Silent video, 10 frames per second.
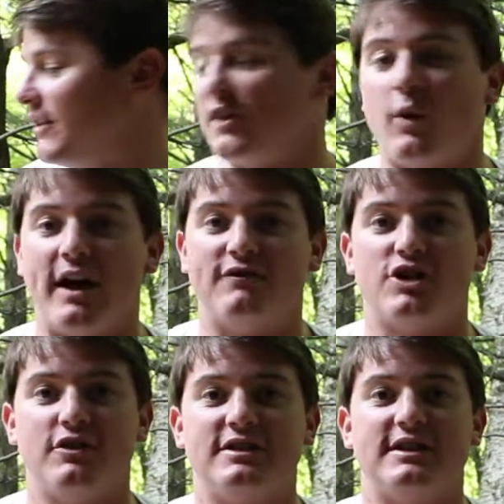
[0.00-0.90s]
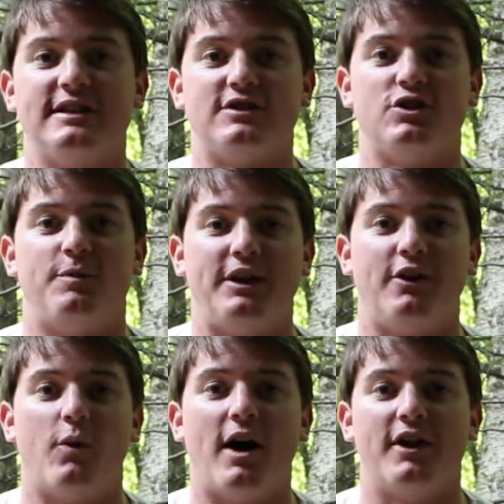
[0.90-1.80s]
and that's why I've chosen these two
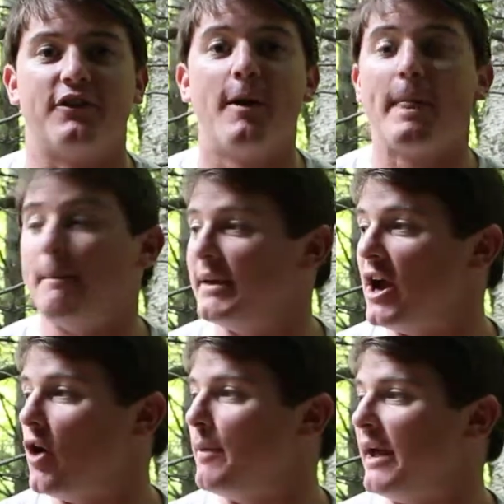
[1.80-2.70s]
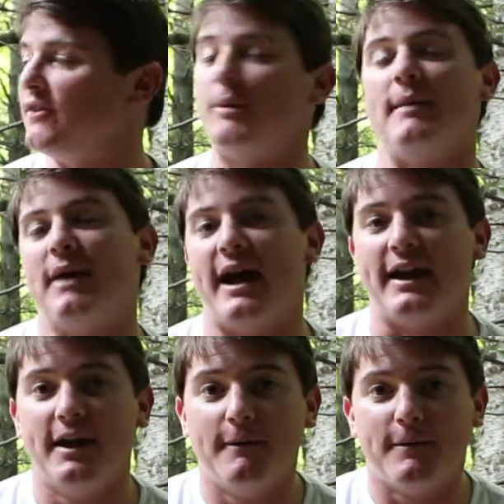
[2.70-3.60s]
Pinot Noirs. Meiomi is made by